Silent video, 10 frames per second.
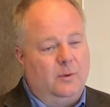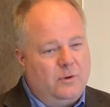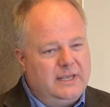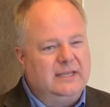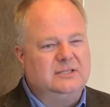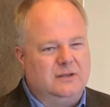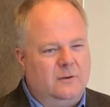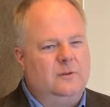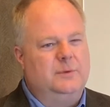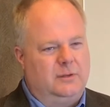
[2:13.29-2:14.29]
I want to get to
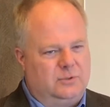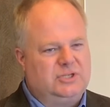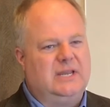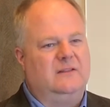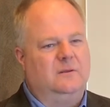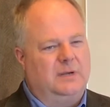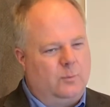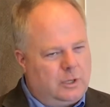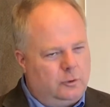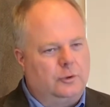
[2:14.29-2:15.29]
know them and understand them, and I
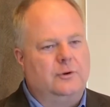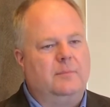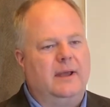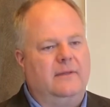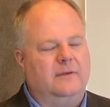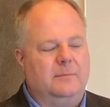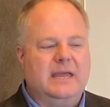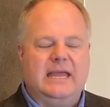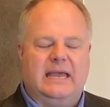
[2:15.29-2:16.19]
want to learn about them,